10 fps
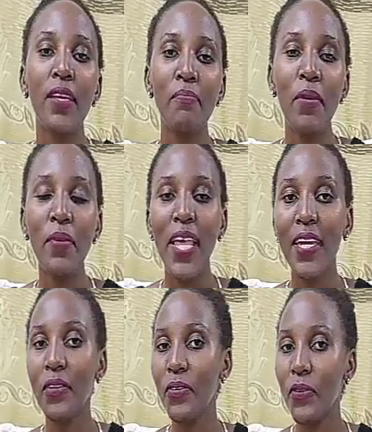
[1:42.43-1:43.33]
maybe
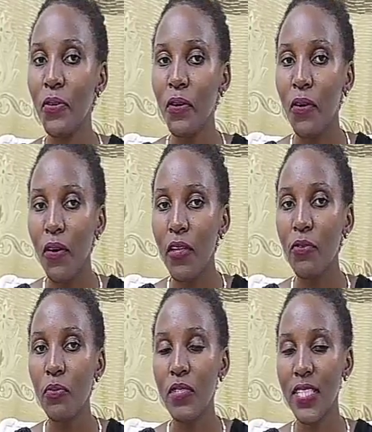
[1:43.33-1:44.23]
like you're going
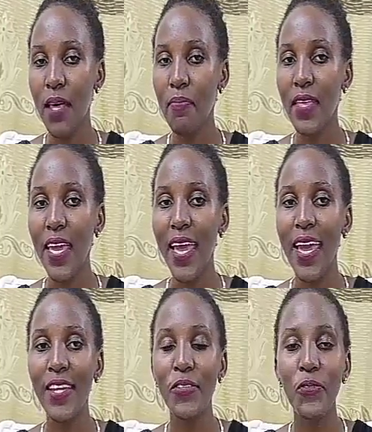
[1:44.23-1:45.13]
through something
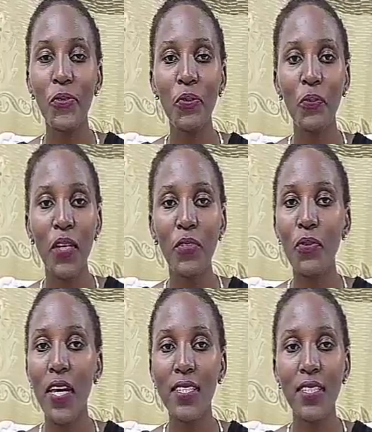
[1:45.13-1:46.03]
and you want
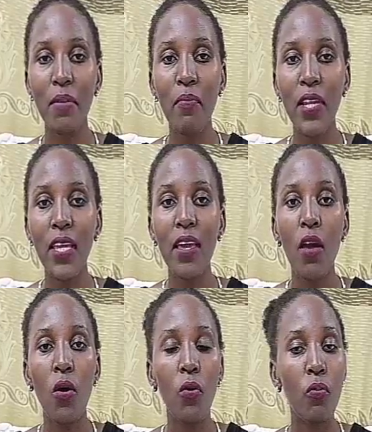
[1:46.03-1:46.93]
to ask somebody
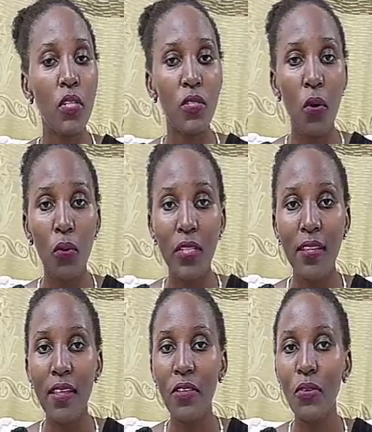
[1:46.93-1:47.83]
who is
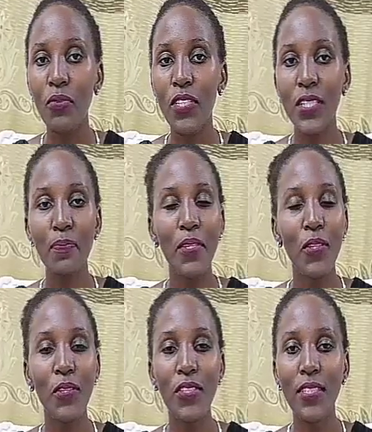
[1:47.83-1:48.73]
older than you, just
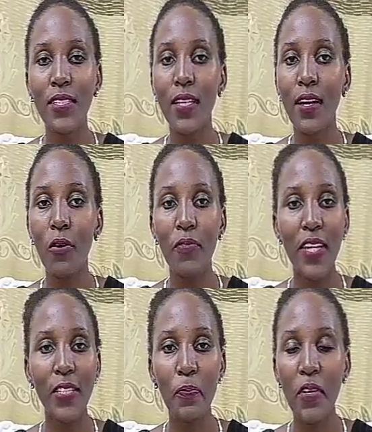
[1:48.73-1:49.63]
because of the
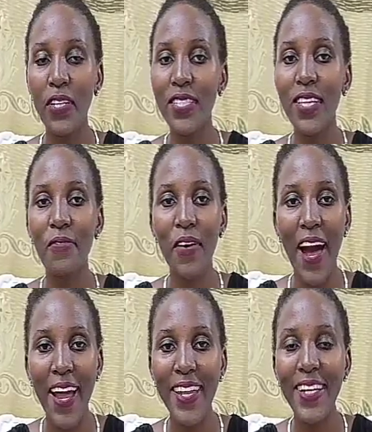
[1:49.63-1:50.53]
experience they've
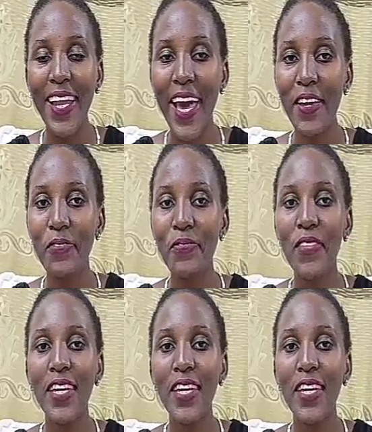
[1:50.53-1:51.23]
had in life.